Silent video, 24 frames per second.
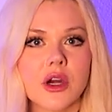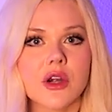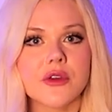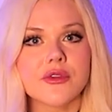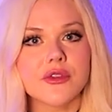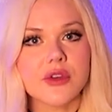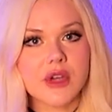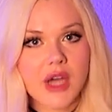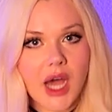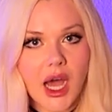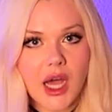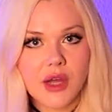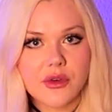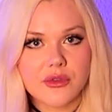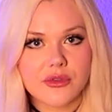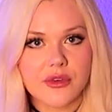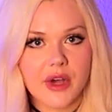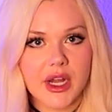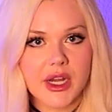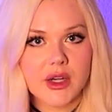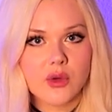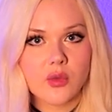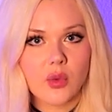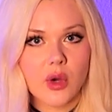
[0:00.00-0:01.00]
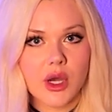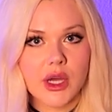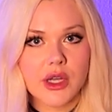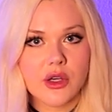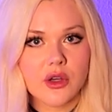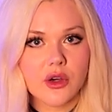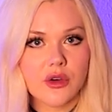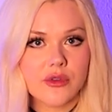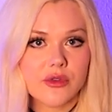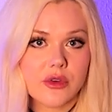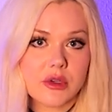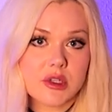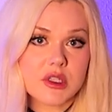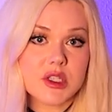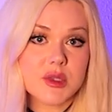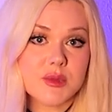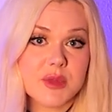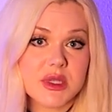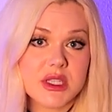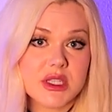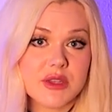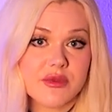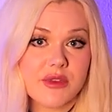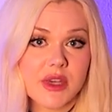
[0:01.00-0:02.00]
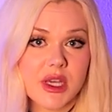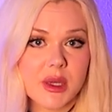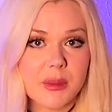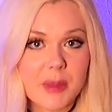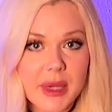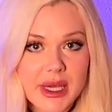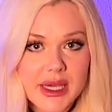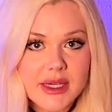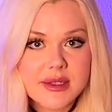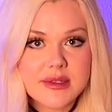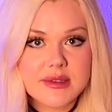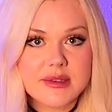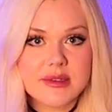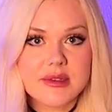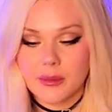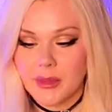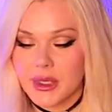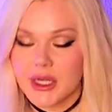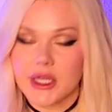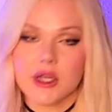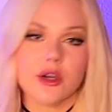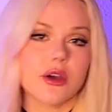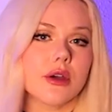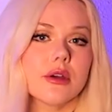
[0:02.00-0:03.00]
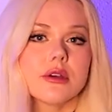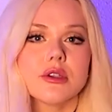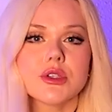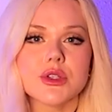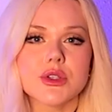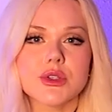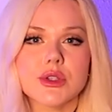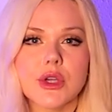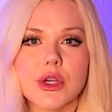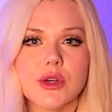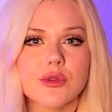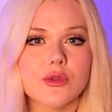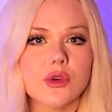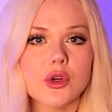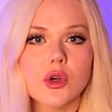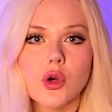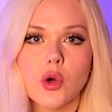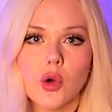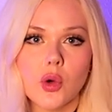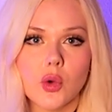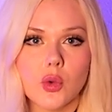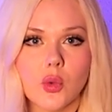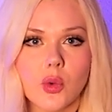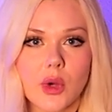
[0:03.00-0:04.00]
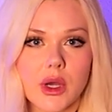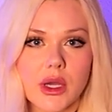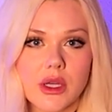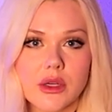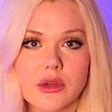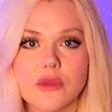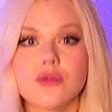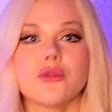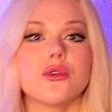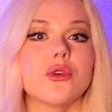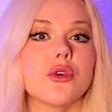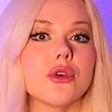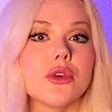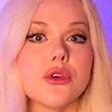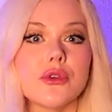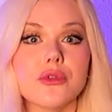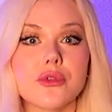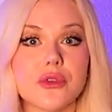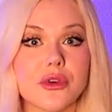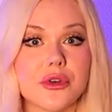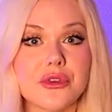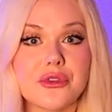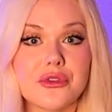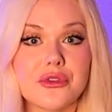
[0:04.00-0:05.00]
Or if you can't find one of your specific piece, many coaches can record one for you for a